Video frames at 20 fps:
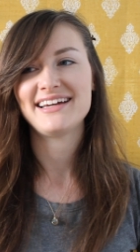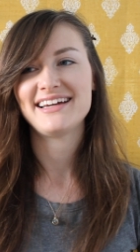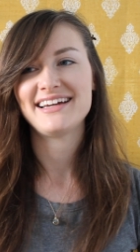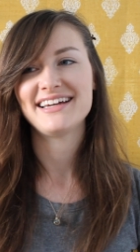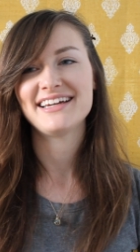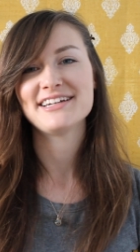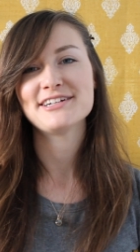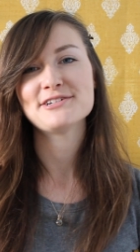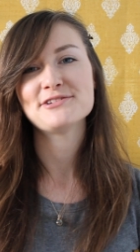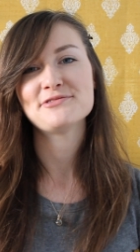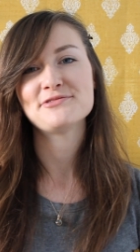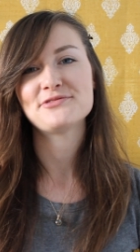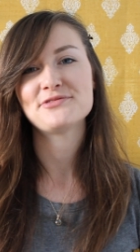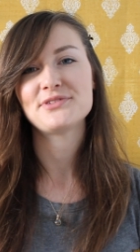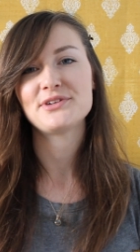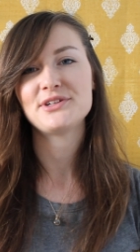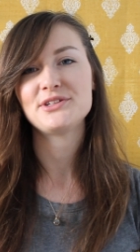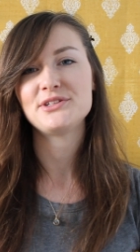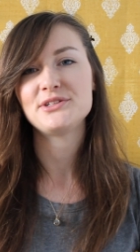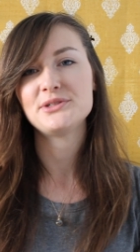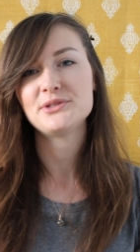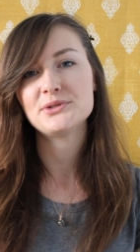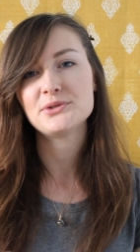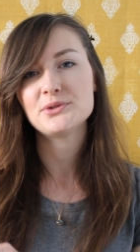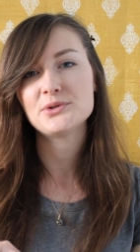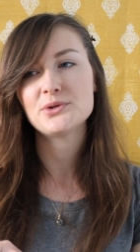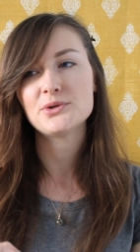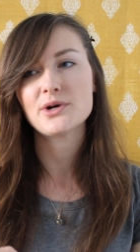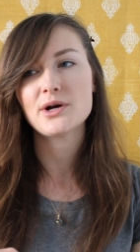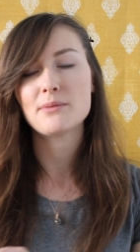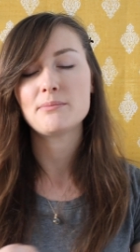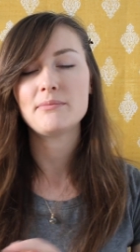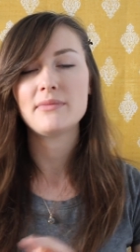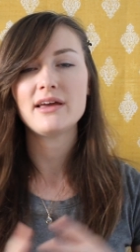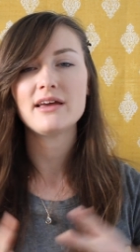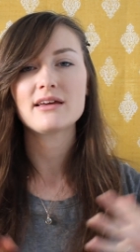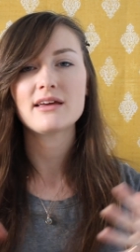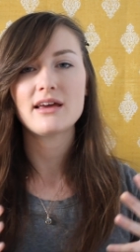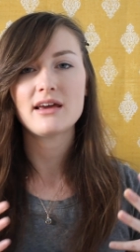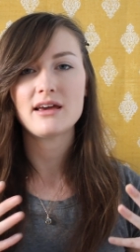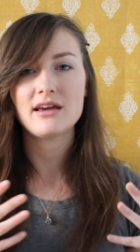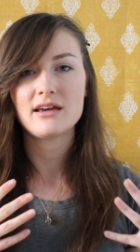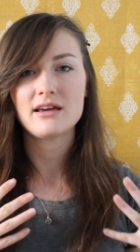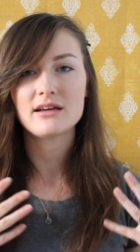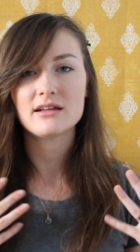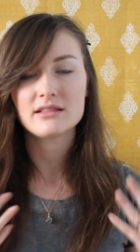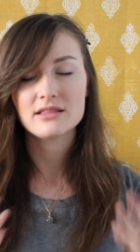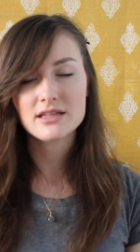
If you make a